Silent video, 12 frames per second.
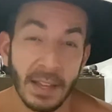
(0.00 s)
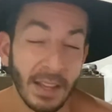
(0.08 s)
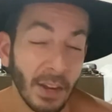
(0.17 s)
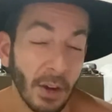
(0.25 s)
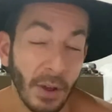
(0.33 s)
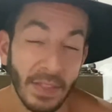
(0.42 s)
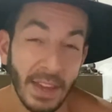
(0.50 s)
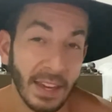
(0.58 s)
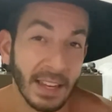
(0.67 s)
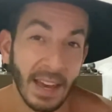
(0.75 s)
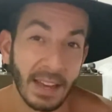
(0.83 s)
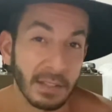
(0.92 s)
you know, and they can
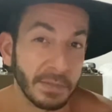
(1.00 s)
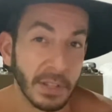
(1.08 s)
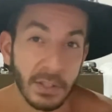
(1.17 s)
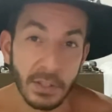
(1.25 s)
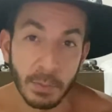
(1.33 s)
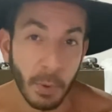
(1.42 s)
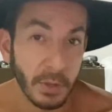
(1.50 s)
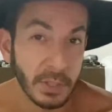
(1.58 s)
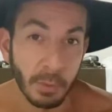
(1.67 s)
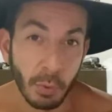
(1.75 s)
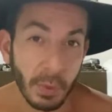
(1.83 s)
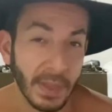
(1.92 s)
get as fit as
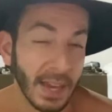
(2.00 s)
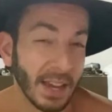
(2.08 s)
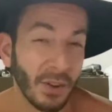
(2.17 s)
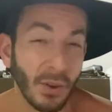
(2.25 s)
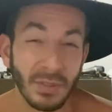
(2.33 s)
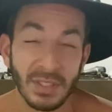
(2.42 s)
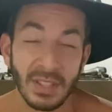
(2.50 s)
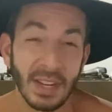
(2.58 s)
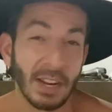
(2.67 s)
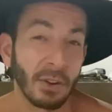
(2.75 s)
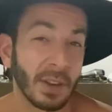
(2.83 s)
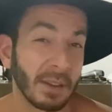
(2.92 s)
possible when they're constantly
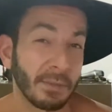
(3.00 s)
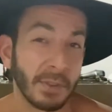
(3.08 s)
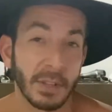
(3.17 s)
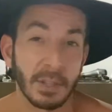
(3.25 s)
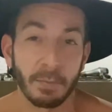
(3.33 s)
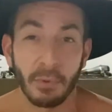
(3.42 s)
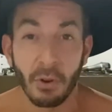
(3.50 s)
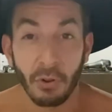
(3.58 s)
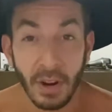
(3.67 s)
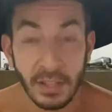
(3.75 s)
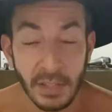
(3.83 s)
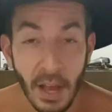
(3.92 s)
looking for this
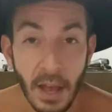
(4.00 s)
progress.